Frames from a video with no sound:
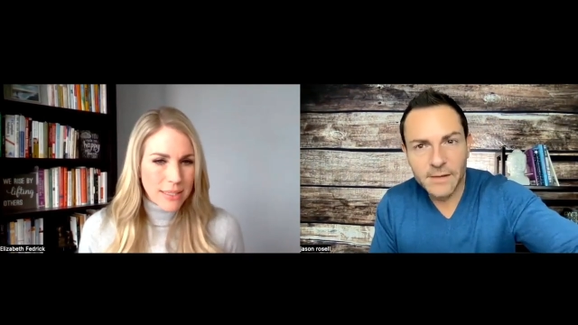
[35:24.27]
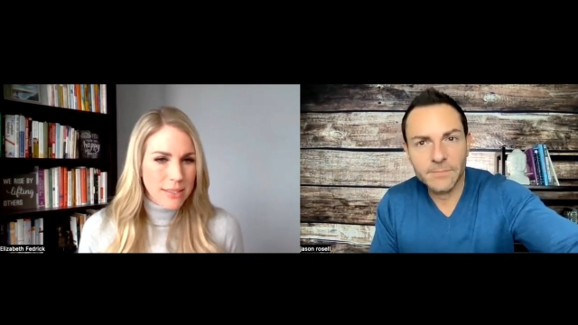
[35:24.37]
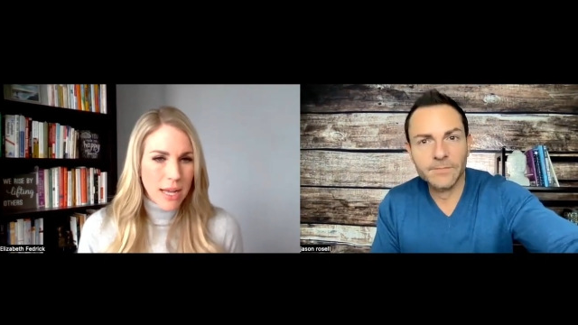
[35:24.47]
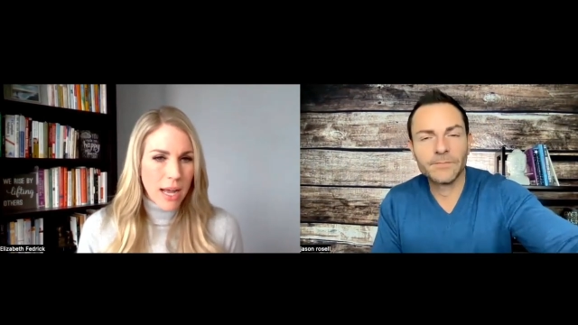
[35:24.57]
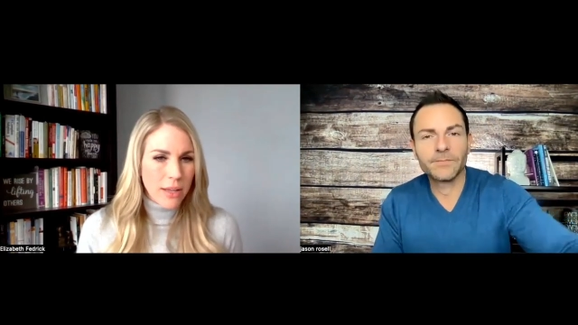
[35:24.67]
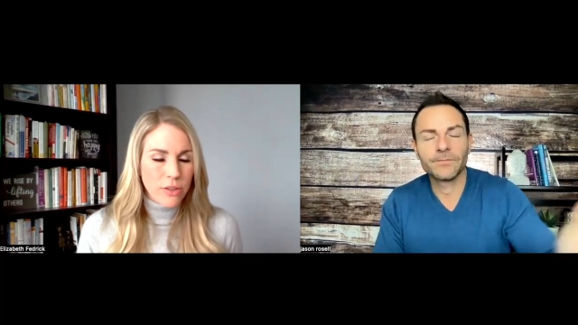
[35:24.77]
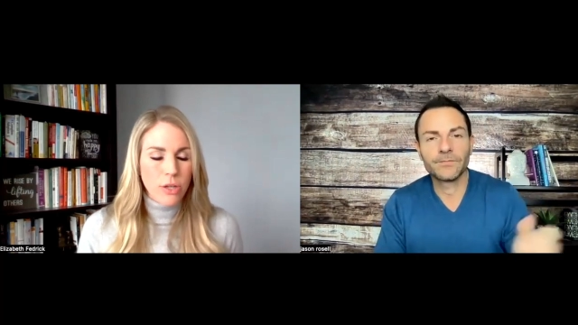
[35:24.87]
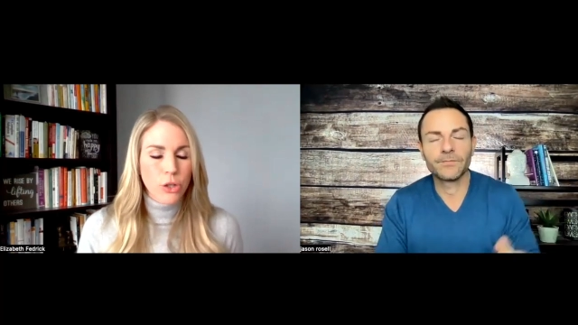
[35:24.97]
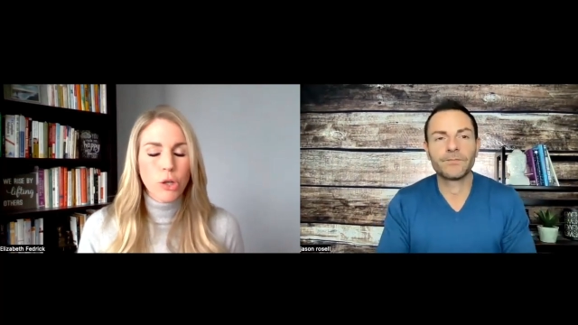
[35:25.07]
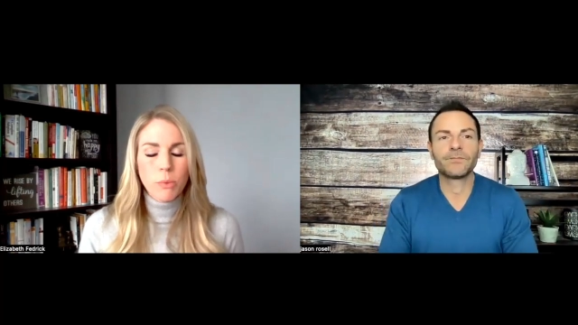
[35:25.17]
Speaker 1: That's not
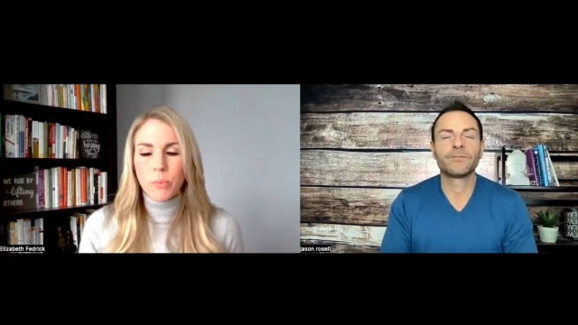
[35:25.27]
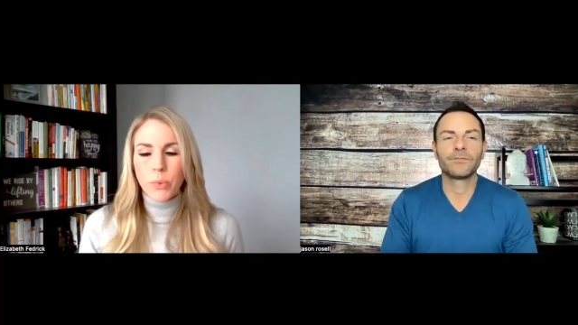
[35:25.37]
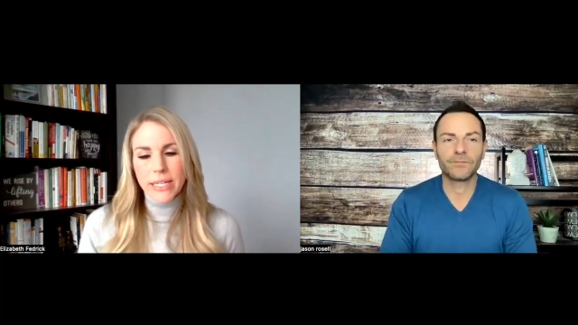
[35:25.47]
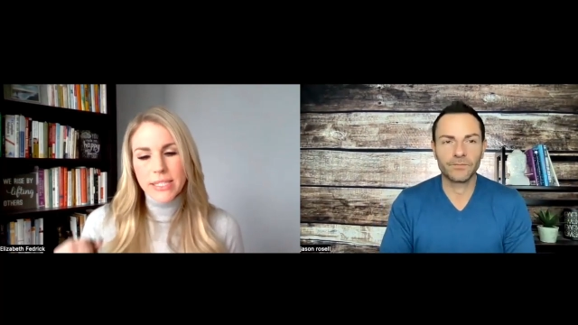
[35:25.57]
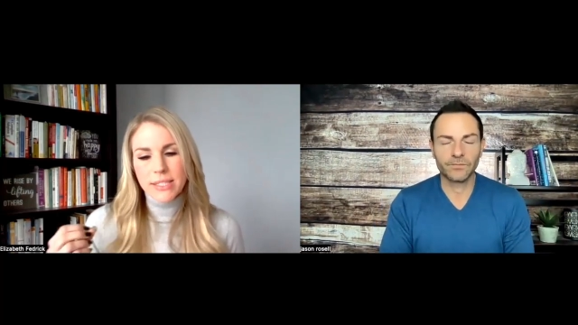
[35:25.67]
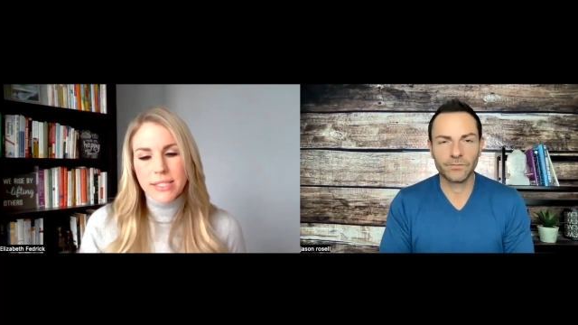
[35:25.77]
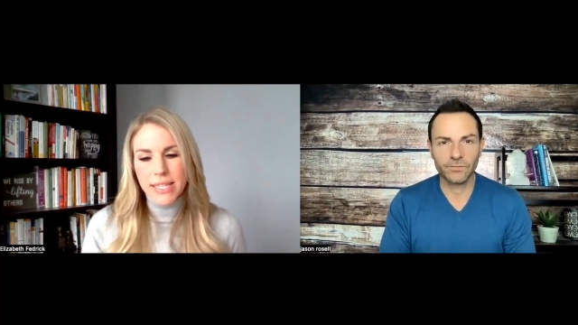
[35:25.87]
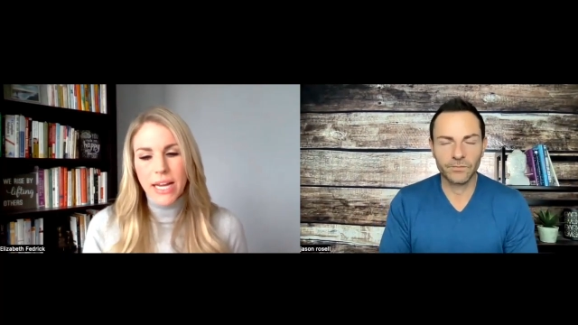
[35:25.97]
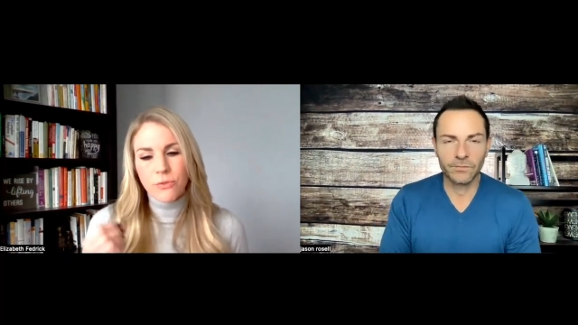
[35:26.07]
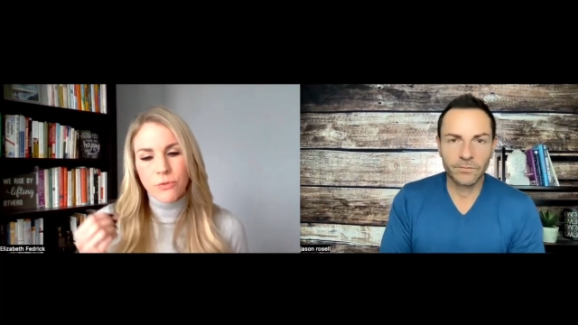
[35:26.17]
the human brain is
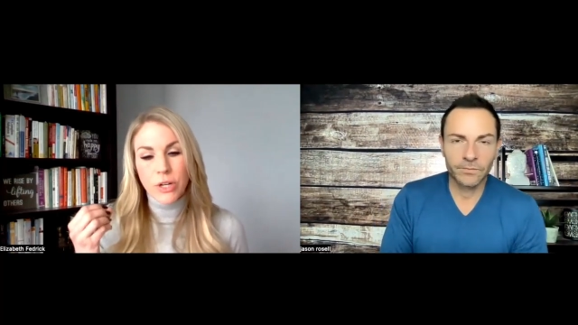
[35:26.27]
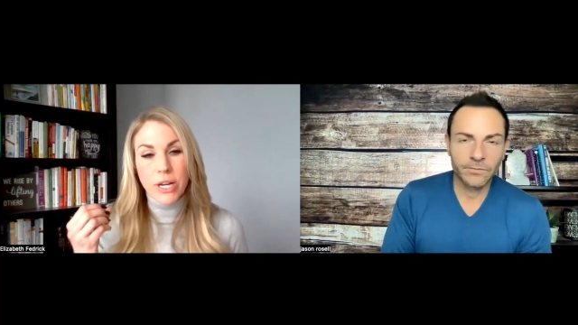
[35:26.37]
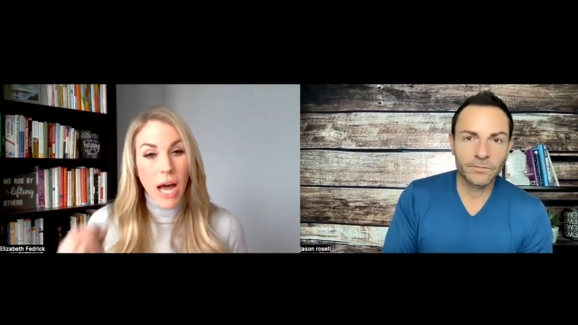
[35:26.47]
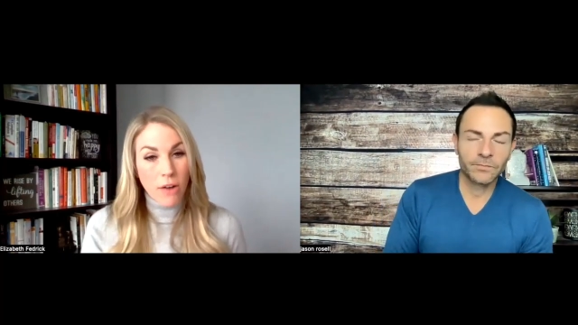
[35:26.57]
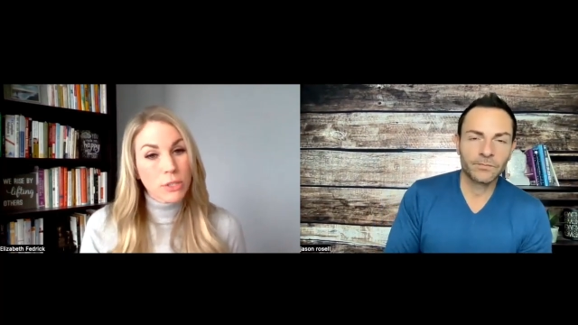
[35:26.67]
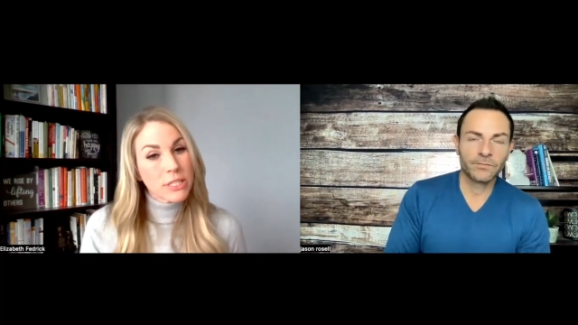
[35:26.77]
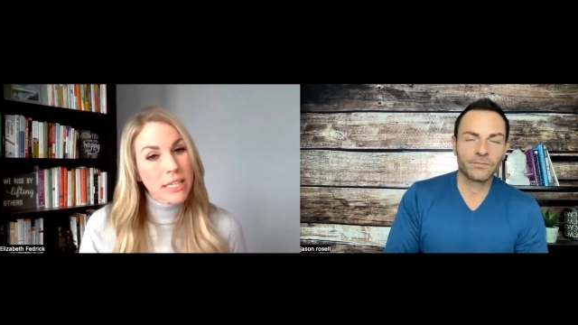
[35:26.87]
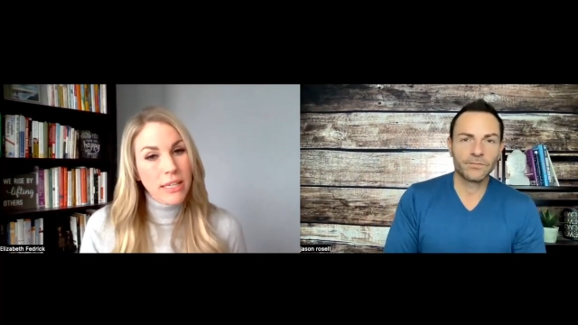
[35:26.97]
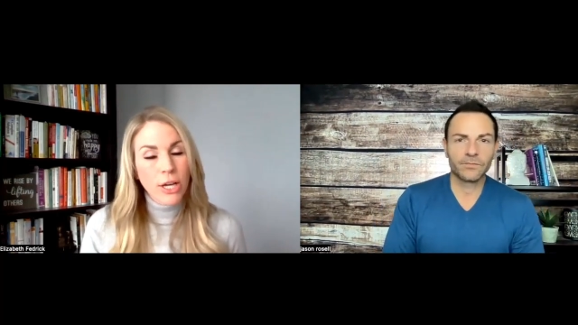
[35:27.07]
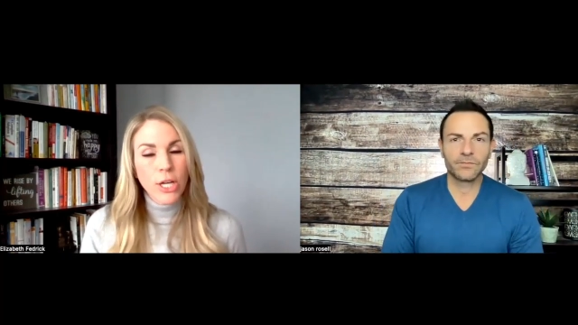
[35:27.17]
designed for
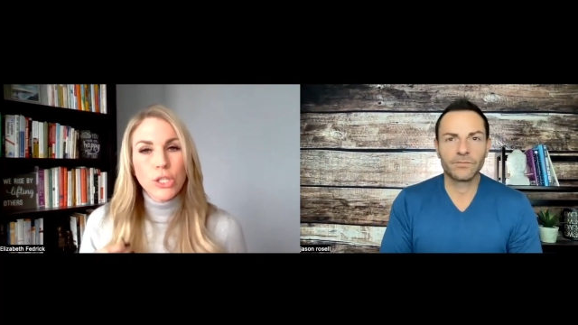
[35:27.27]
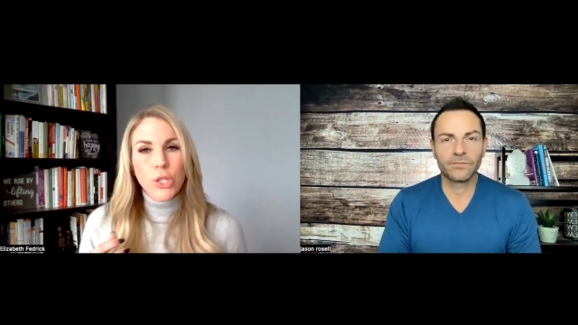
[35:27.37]
novelty.